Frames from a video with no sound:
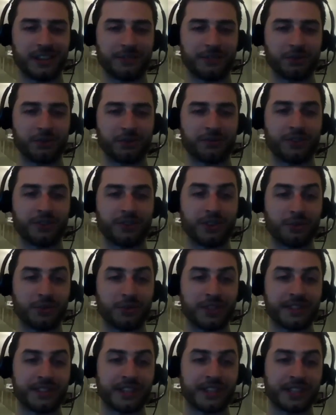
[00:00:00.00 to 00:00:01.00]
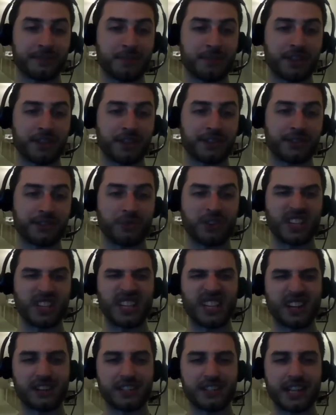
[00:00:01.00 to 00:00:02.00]
if you refer to it 6 months or
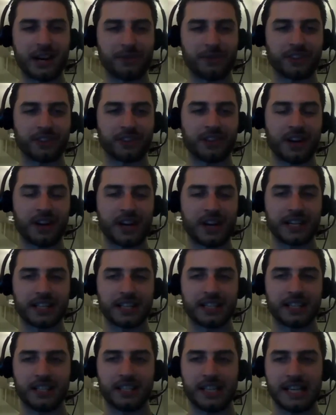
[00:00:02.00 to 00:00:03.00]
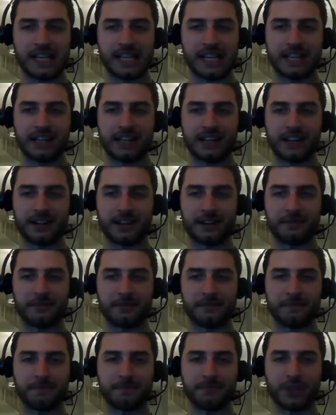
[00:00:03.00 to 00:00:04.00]
a year down the line,
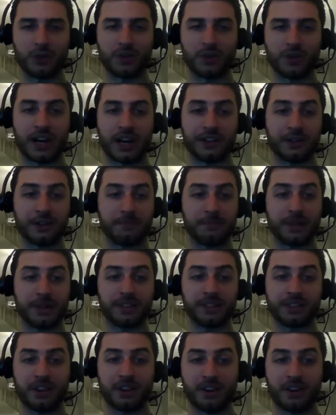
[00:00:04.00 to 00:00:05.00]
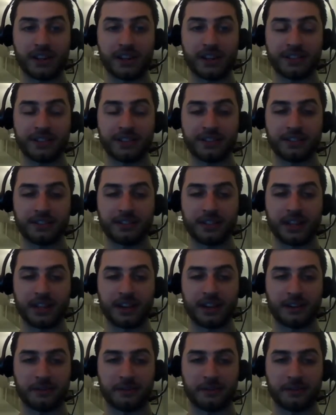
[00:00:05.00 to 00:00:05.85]
you can either build on it